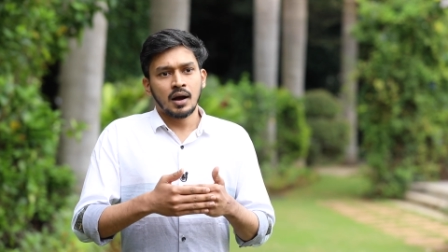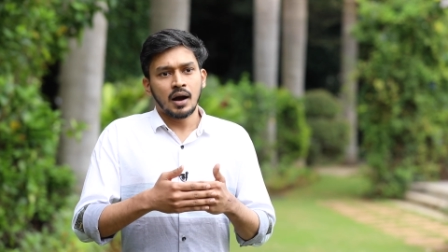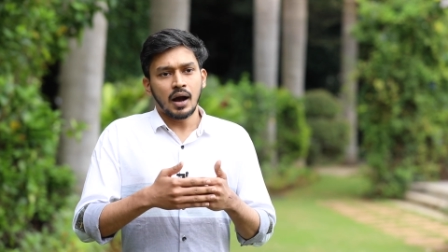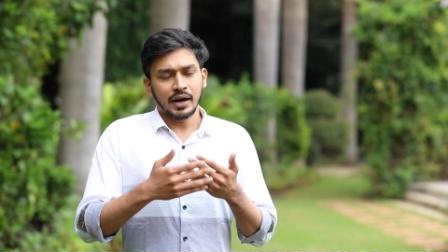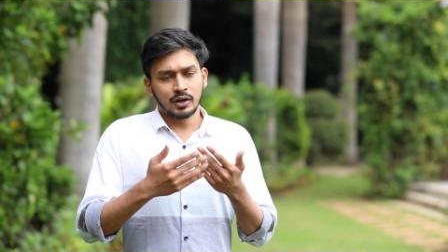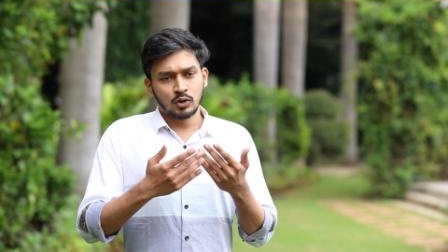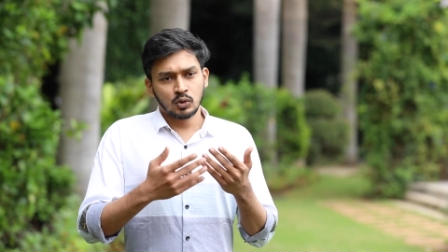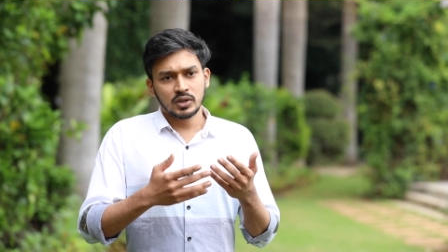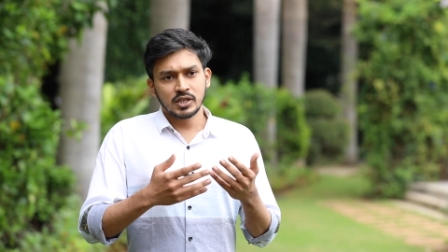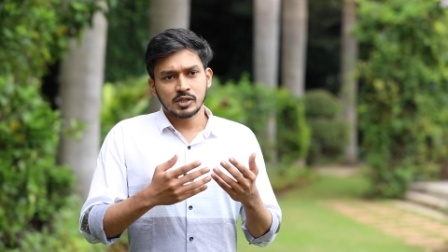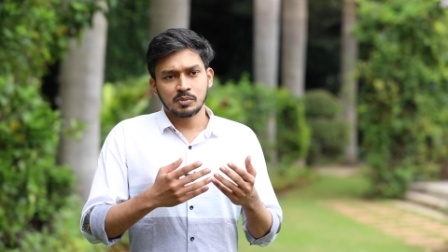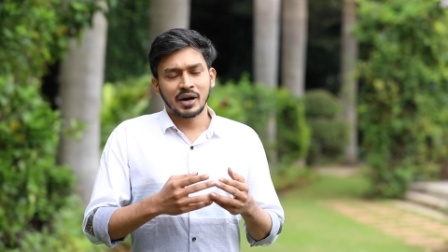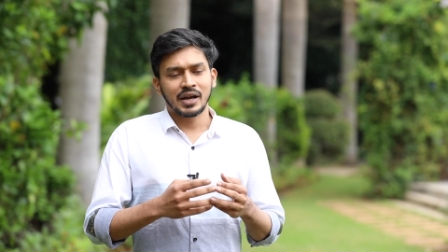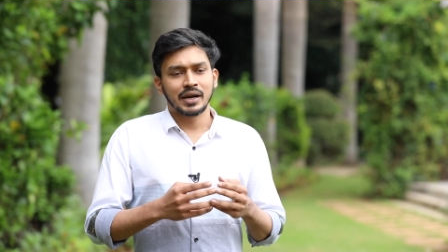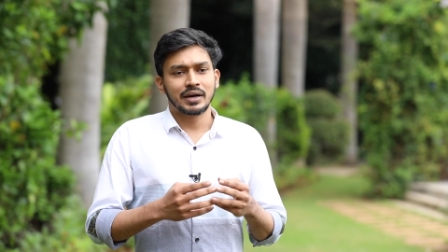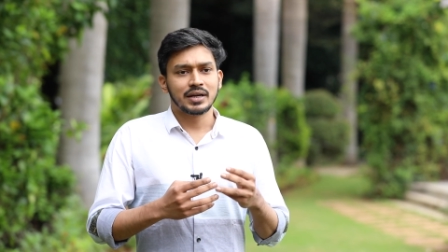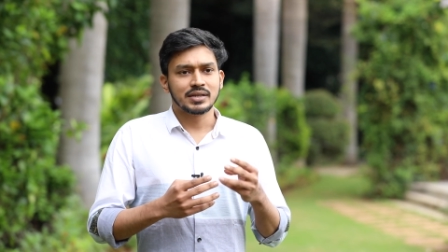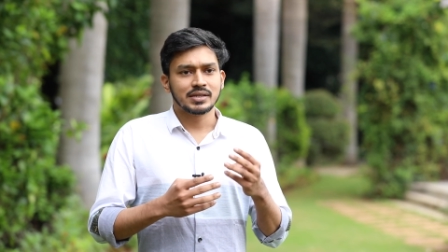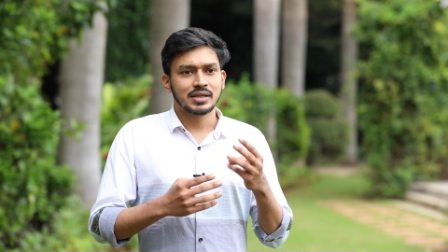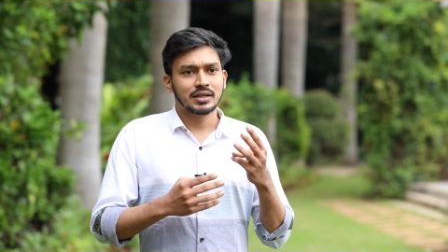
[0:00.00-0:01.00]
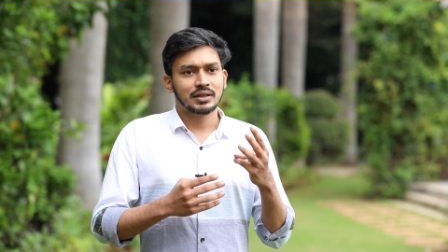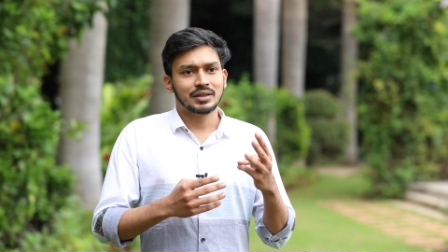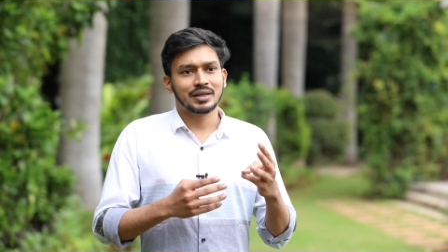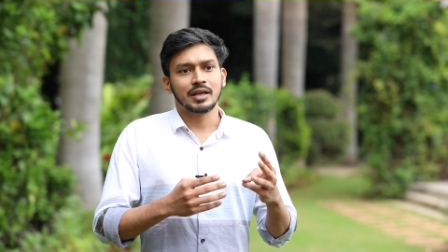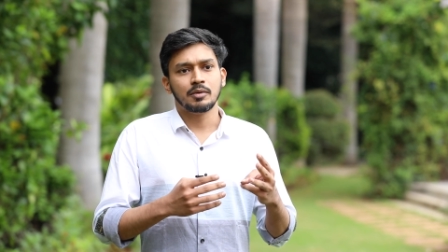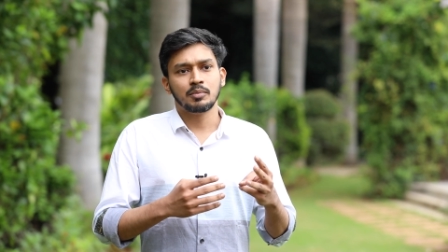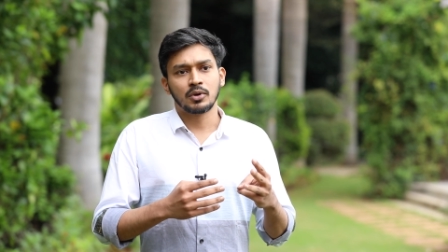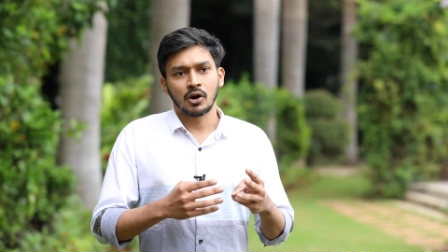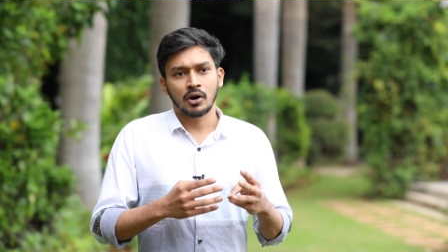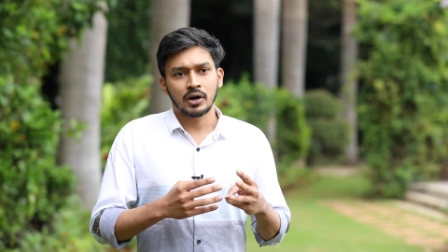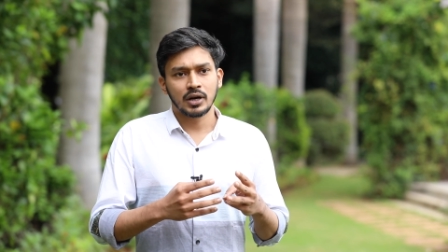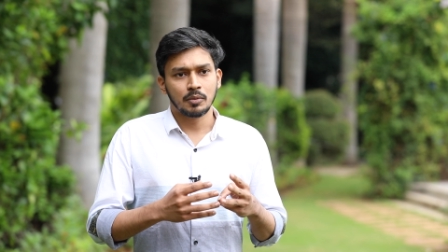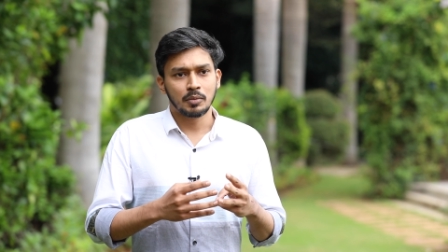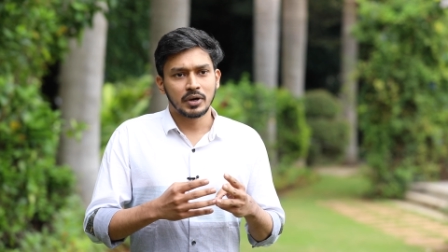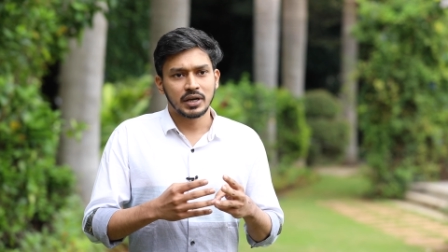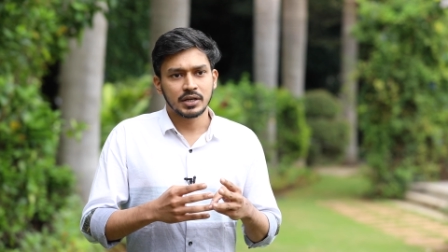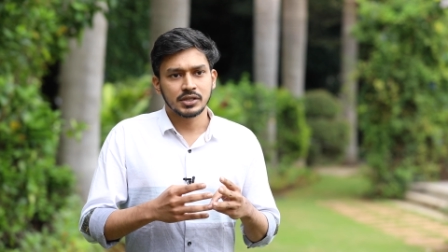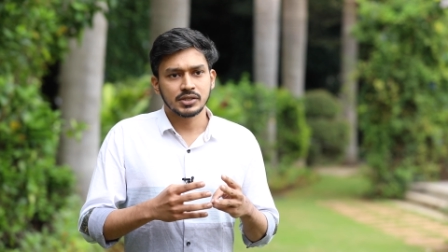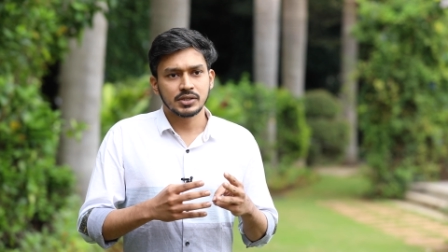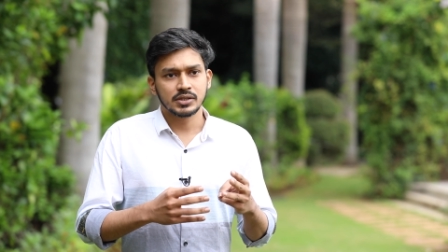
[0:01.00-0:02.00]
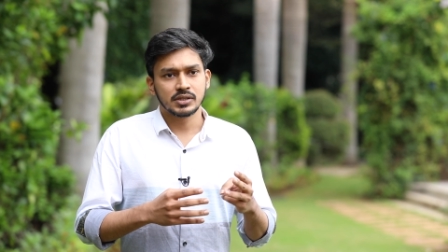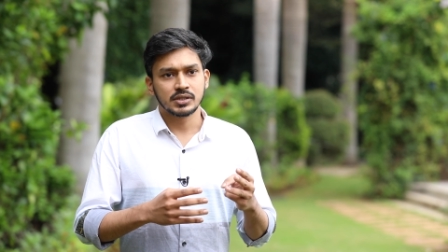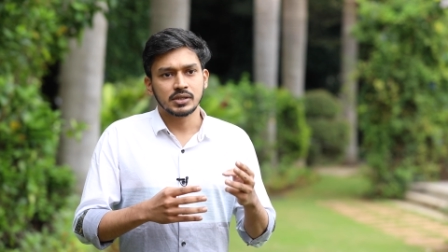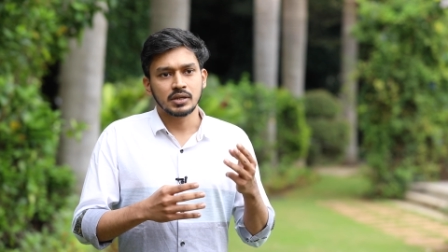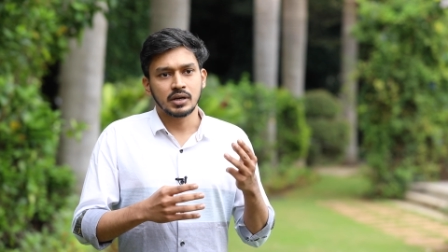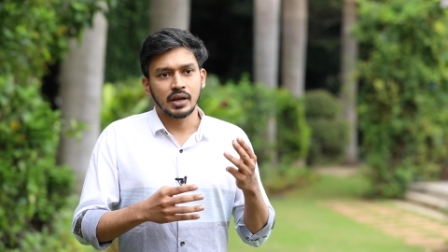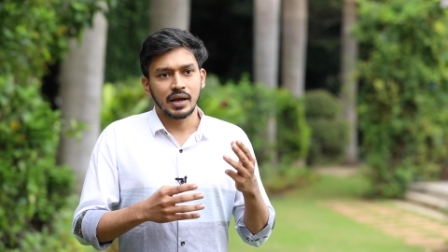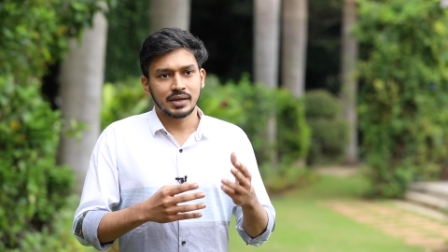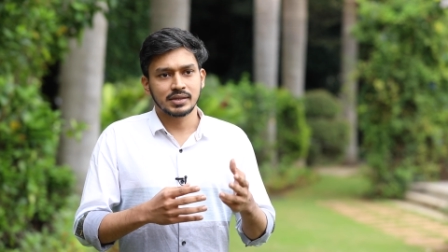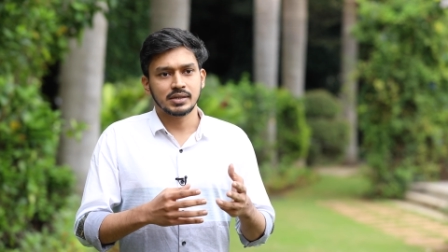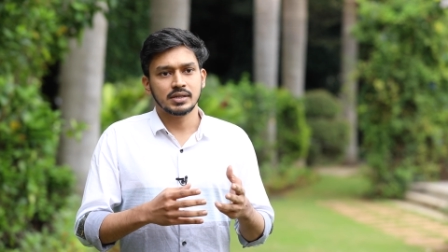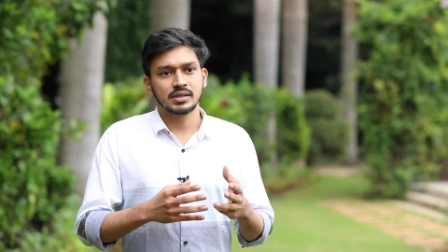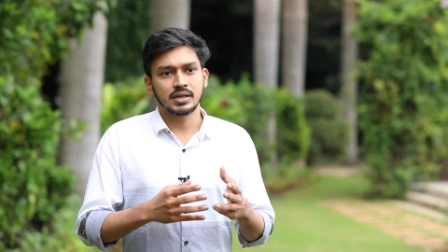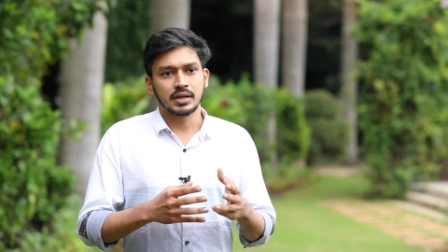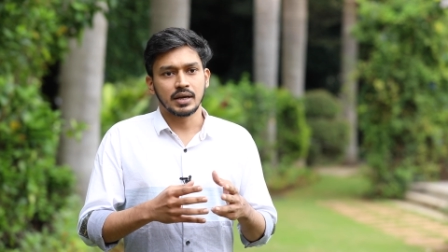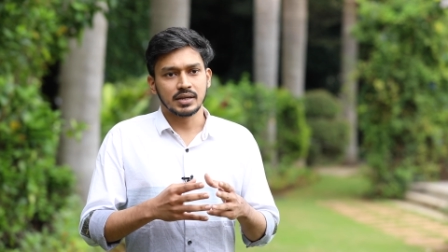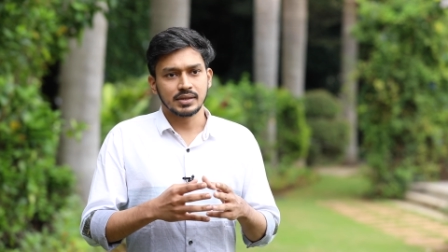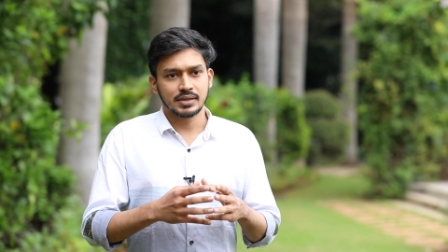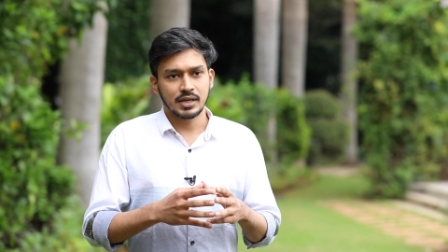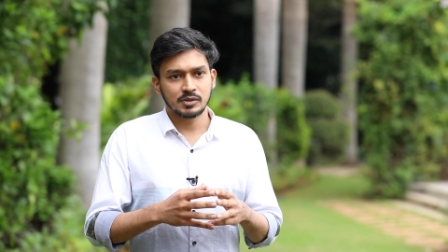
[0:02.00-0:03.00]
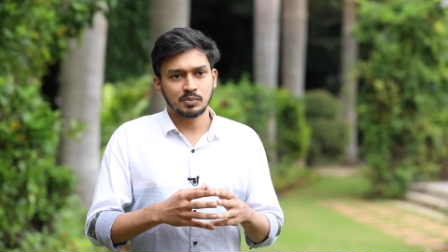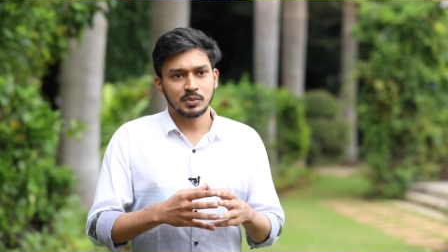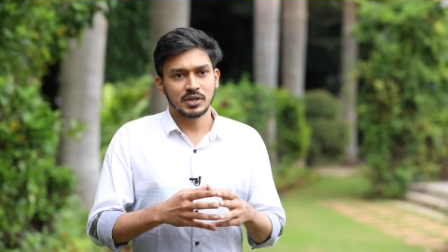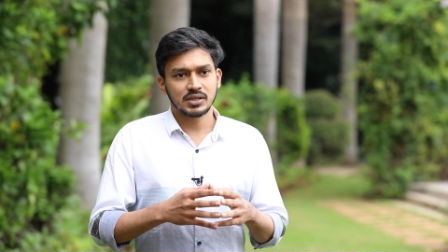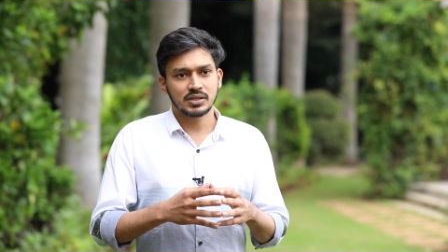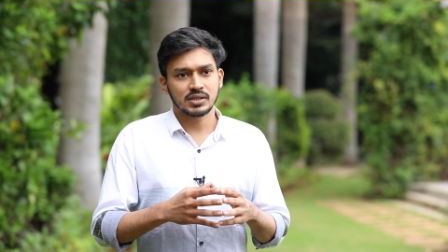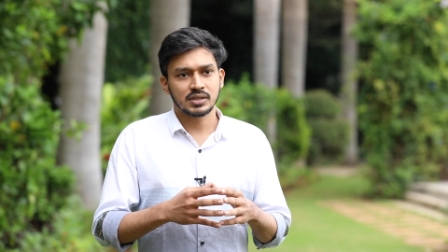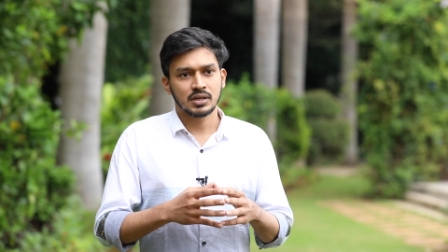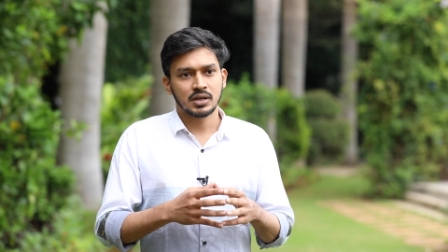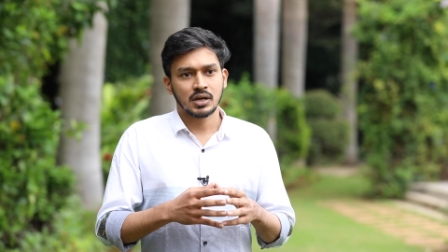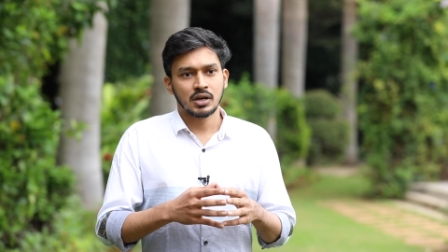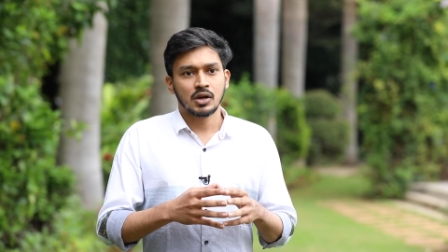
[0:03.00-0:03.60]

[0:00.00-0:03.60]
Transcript: I do this by addressing three broad limitations in existing assessments